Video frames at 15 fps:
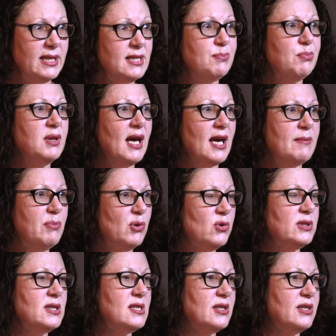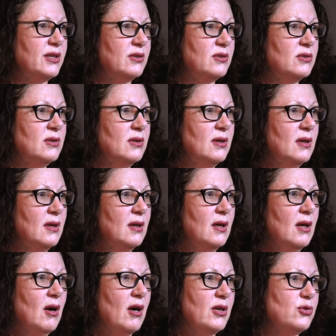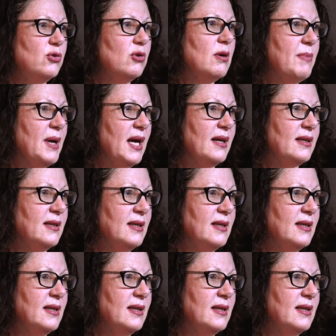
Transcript: this play Born Still, I talk about